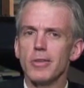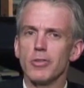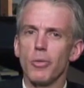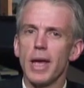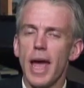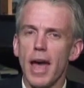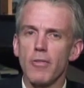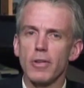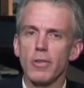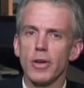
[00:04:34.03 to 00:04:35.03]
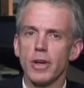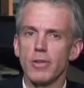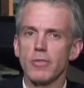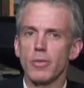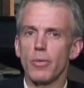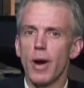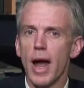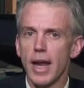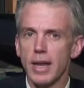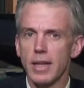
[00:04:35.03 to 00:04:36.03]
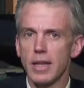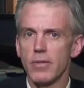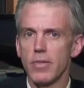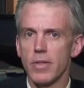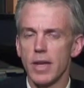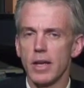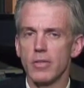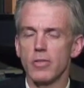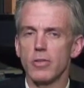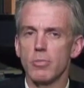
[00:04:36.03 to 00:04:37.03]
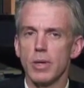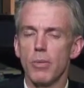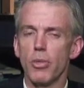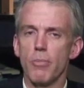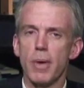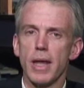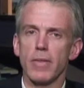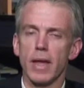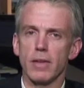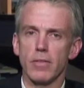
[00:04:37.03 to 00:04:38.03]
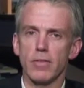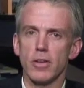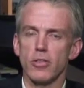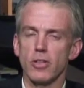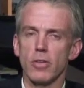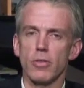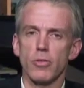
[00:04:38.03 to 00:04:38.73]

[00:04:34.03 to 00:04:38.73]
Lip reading: So we have to look at a variety of things to be able to make that decision.